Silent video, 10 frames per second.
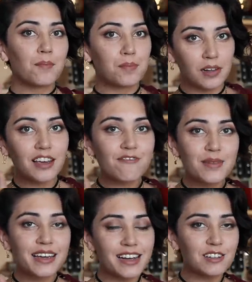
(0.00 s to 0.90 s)
Believe
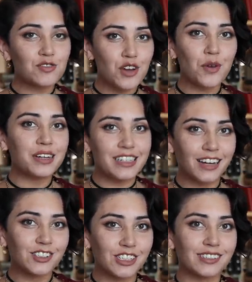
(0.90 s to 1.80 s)
me, he has no
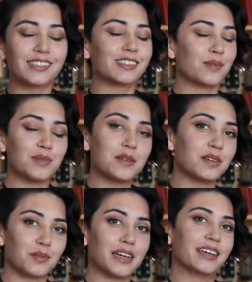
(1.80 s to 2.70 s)
intentions to be
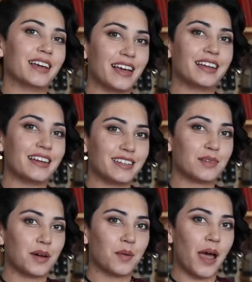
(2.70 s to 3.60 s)
with me in any
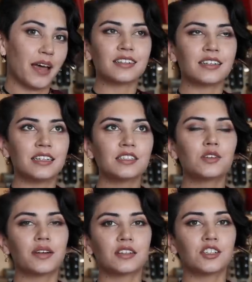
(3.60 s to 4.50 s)
intimate way. He's
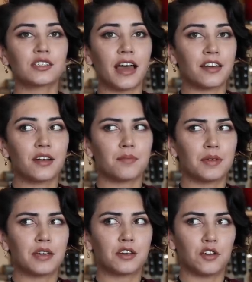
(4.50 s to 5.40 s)
going to just end up
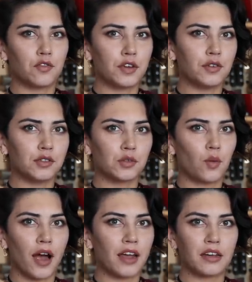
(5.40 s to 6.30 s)
being confused
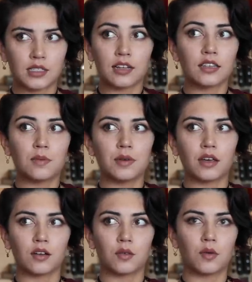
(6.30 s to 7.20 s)
why suddenly
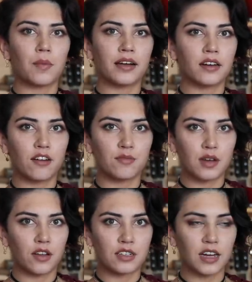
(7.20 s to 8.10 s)
being reminded of
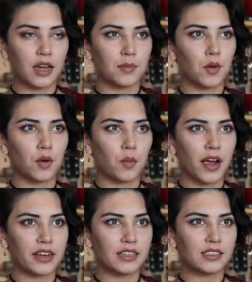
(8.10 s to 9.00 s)
me all the time, or
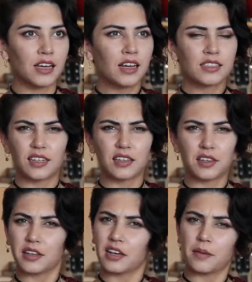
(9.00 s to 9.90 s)
why he's suddenly
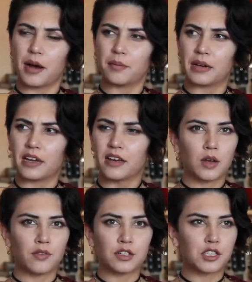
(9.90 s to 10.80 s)
thinking about me
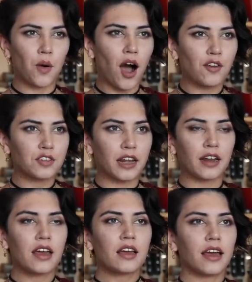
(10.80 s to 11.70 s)
every so often.